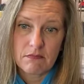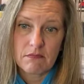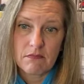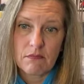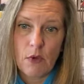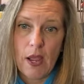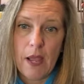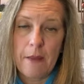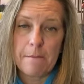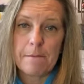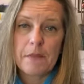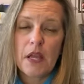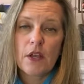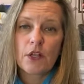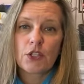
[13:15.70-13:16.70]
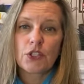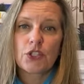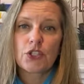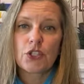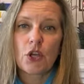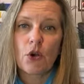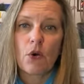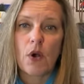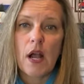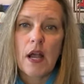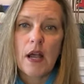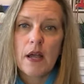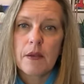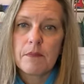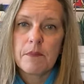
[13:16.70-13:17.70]
right? So
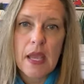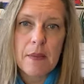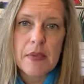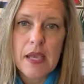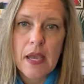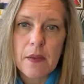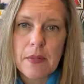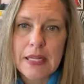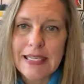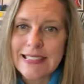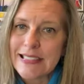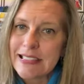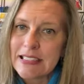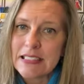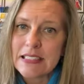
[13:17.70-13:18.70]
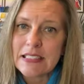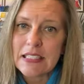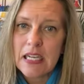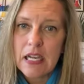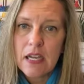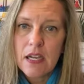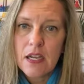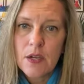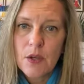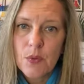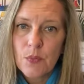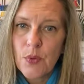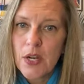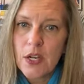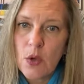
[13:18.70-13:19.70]
maybe I'm like,
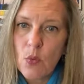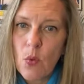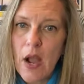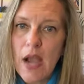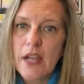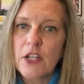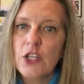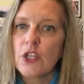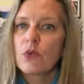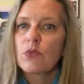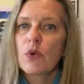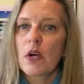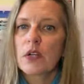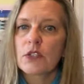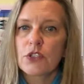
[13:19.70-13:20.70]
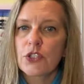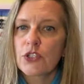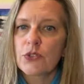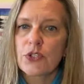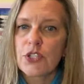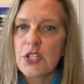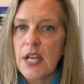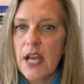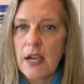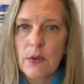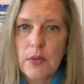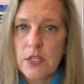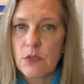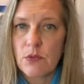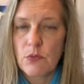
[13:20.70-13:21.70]
Brenda, why do you want to snack
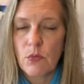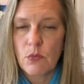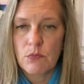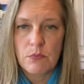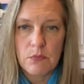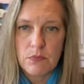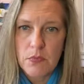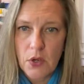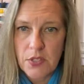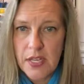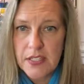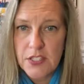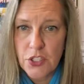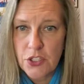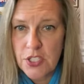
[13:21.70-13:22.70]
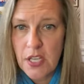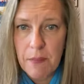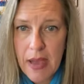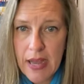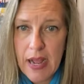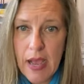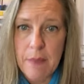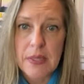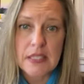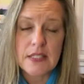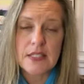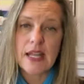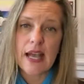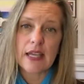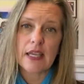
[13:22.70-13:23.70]
when, okay, so you say a bad habit.
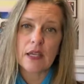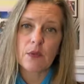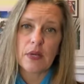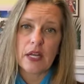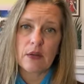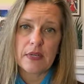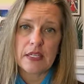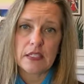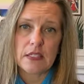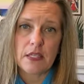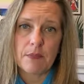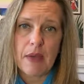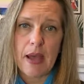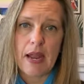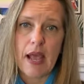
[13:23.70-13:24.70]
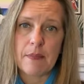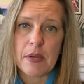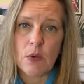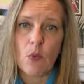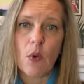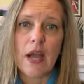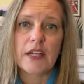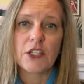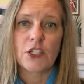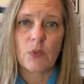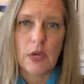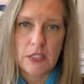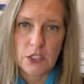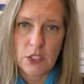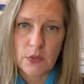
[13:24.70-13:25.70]
Snacking when I read is a bad habit. Why do you
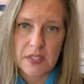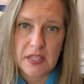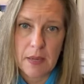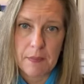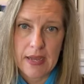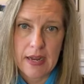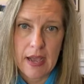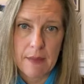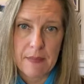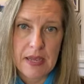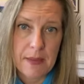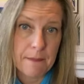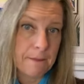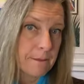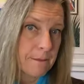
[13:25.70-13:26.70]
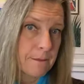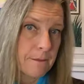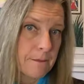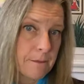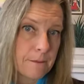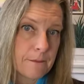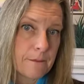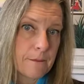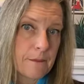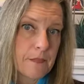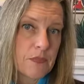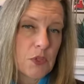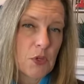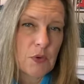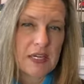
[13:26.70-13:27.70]
want to quit that bad habit?
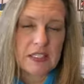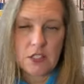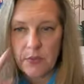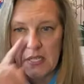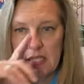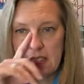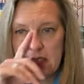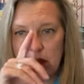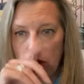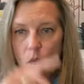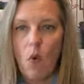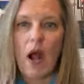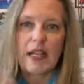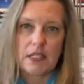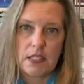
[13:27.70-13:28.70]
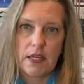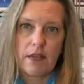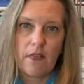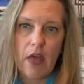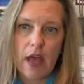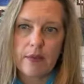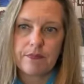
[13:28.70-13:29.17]
Right, so we need some whys on that.